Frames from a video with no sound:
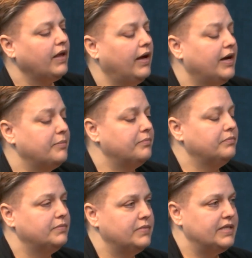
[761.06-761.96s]
Um,
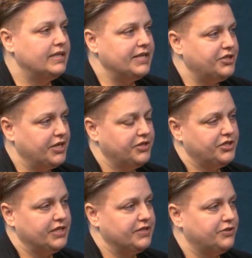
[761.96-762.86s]
they
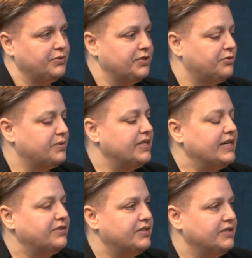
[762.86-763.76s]
changed it so it's
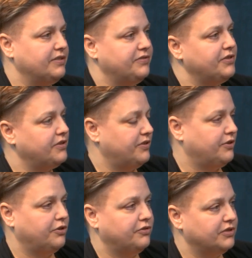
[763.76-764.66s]
3000 if you're,
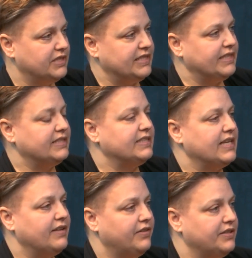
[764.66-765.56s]
they're over six
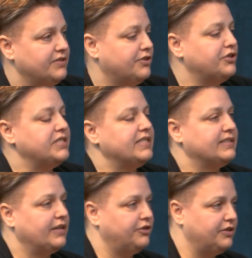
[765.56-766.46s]
and it's
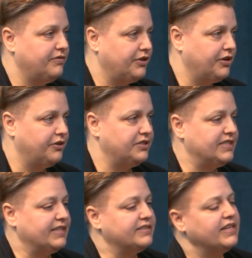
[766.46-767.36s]
3600 if they're under
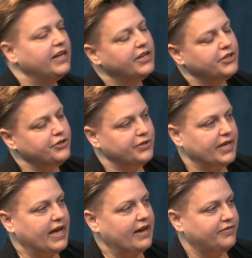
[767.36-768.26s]
six and you
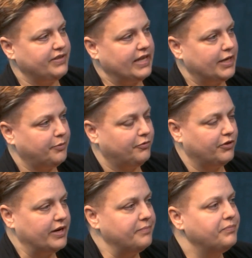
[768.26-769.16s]
get half of that up
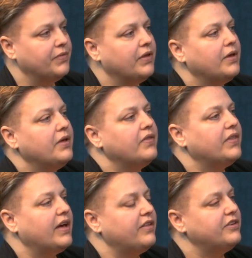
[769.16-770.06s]
front.
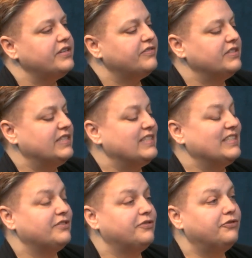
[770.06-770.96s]
The other difference is
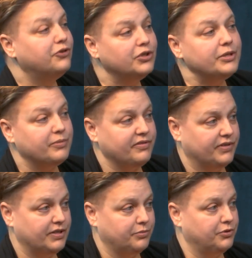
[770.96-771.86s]
it's fully
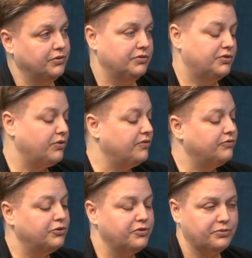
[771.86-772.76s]
refundable. So the
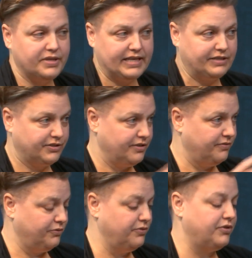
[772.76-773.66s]
full 3000 the
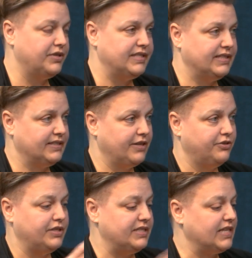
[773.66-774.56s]
full
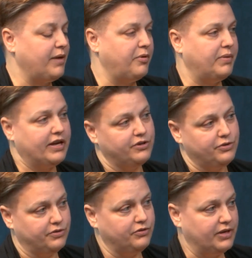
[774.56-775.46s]
3600 is coming back to
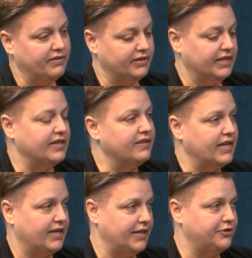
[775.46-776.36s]
you if you have a kid in
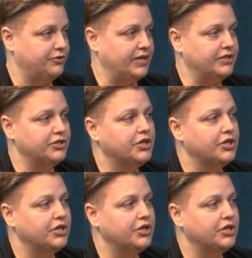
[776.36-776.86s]
that age range.